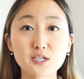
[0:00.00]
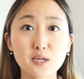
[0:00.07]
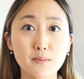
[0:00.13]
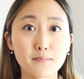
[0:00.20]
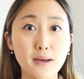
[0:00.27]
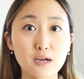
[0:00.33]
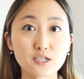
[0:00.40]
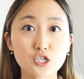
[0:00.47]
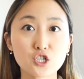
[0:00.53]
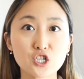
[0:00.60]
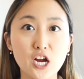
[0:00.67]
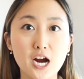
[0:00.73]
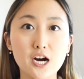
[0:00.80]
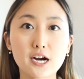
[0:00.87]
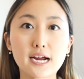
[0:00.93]
I'm about to
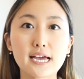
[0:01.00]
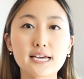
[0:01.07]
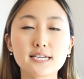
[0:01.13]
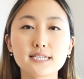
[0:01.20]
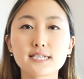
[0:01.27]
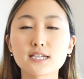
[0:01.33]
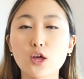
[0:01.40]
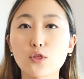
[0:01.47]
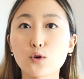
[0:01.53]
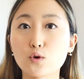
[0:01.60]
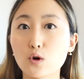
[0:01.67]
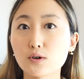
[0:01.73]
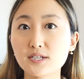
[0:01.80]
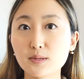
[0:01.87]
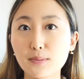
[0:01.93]
share is the
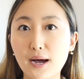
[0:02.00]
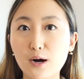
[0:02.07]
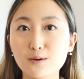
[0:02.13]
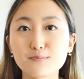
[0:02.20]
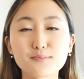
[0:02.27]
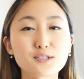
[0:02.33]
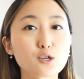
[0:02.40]
gross amount,